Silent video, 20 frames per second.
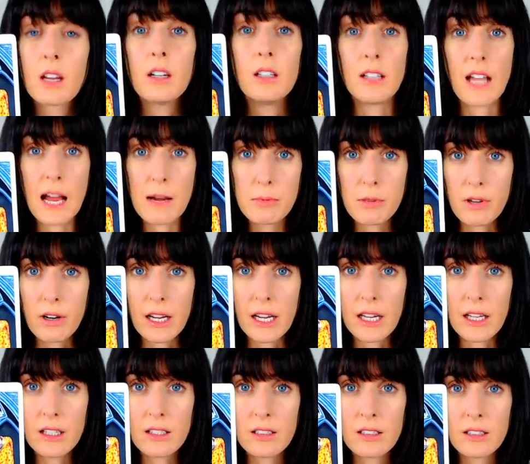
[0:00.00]

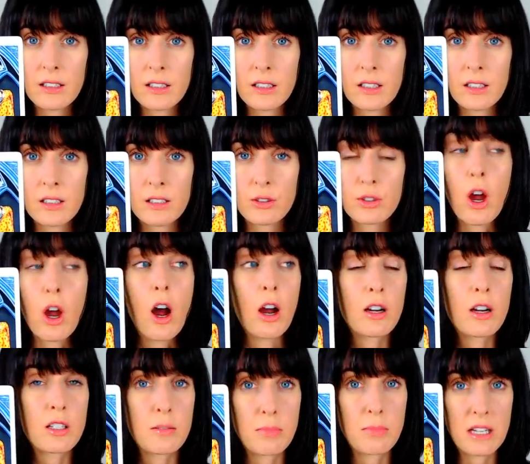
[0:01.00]
collaborate,
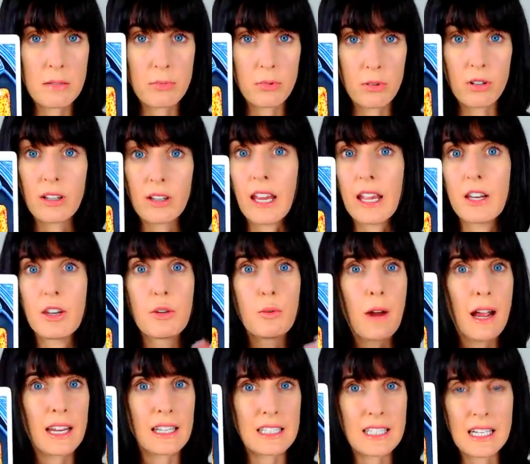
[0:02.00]
talk to people, get new
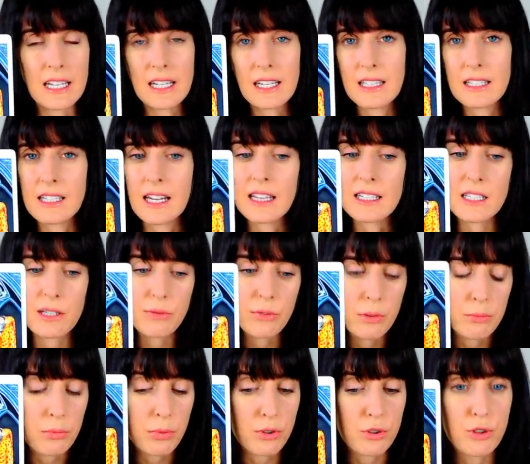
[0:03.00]
ideas, get
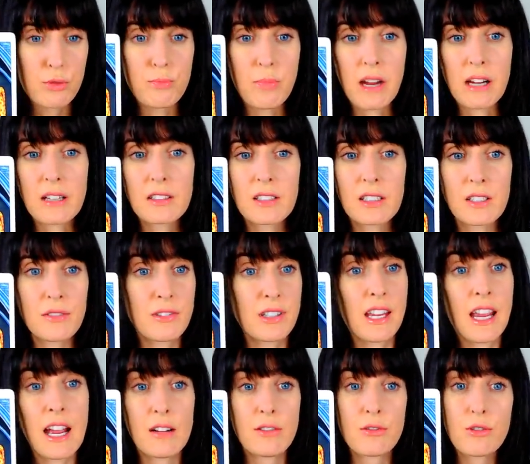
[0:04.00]
different perspectives,
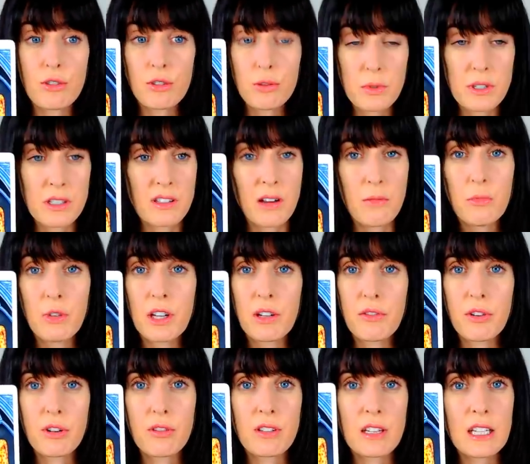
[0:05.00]
counsel with someone
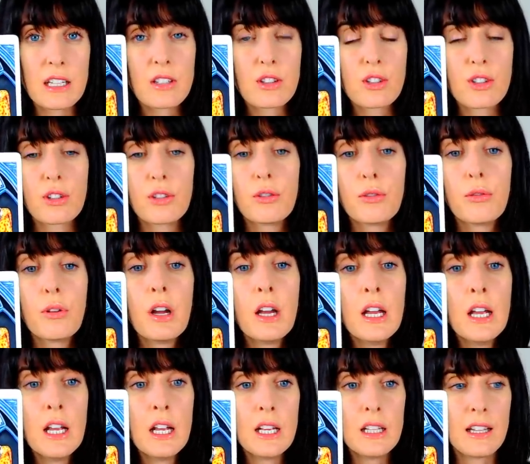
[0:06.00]
if you need to.
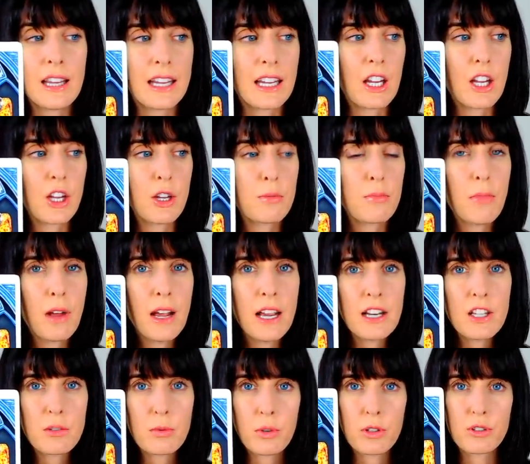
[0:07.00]
Like, you might
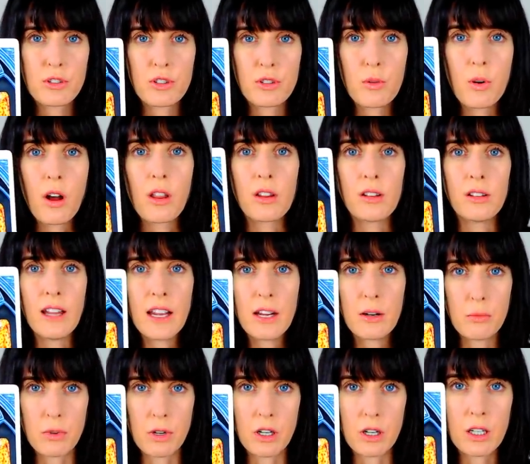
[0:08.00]
as well do all the
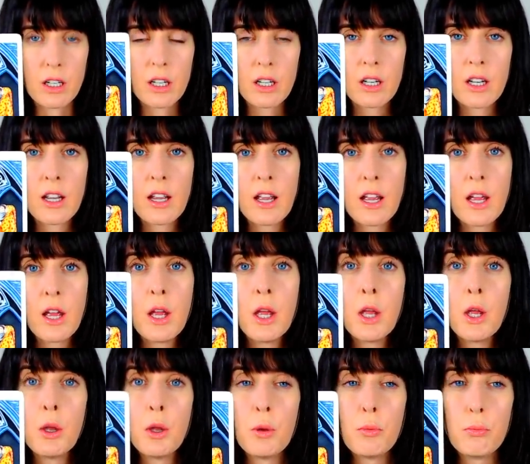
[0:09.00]
legwork.
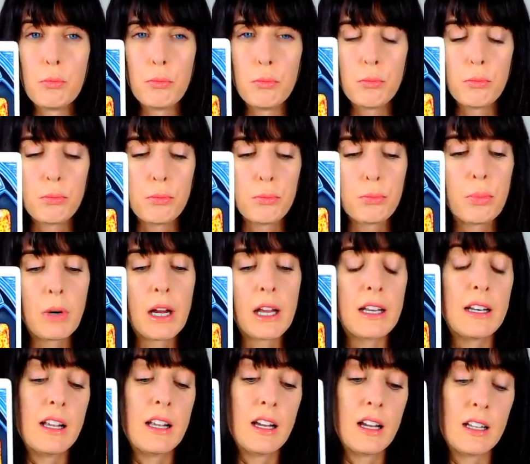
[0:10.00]

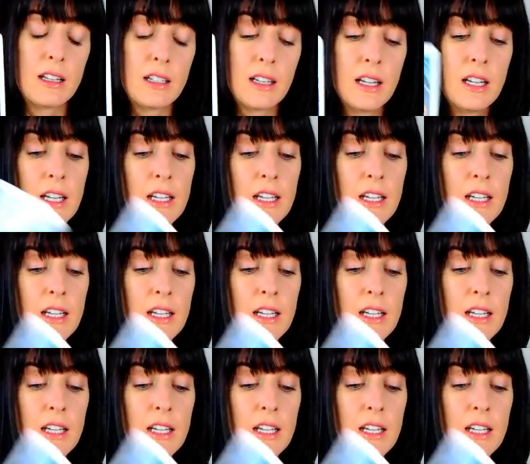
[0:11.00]
But um,